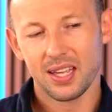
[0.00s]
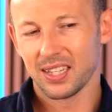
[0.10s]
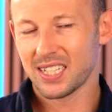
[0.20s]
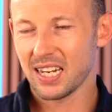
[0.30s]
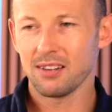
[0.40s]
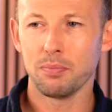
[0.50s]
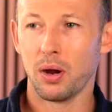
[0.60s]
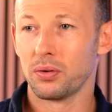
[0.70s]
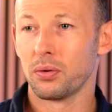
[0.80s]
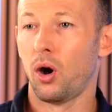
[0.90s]
The Safe
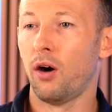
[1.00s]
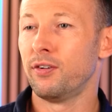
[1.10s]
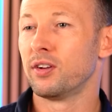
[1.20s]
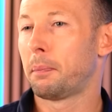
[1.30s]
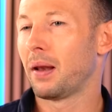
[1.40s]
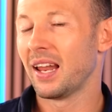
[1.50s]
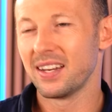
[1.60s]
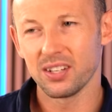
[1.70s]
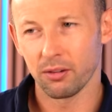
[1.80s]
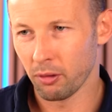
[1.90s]
Mode offers
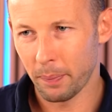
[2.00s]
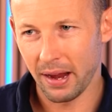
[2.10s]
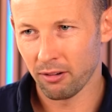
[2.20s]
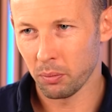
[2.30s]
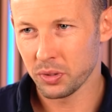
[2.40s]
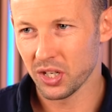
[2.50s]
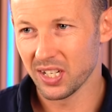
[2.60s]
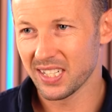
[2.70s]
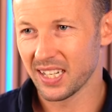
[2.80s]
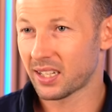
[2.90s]
plenty of repair
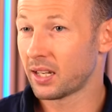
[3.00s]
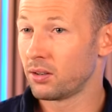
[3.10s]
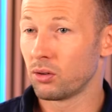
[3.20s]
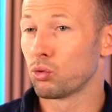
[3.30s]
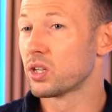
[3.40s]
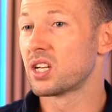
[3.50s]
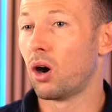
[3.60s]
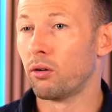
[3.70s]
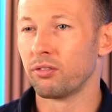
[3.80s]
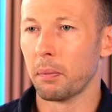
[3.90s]
options that can
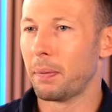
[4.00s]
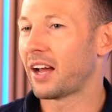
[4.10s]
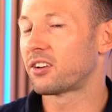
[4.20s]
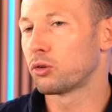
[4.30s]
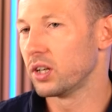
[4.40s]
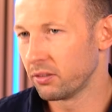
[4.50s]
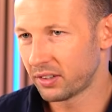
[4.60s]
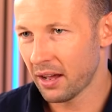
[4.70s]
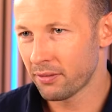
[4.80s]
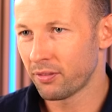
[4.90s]
resolve the black screen of
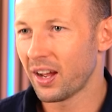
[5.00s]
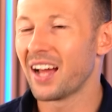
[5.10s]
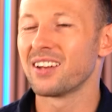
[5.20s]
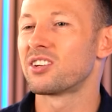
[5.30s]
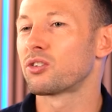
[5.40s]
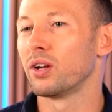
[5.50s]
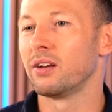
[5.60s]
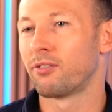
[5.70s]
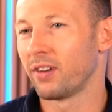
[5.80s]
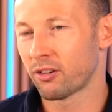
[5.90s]
death and
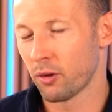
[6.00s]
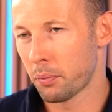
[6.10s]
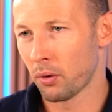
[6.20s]
screen flickering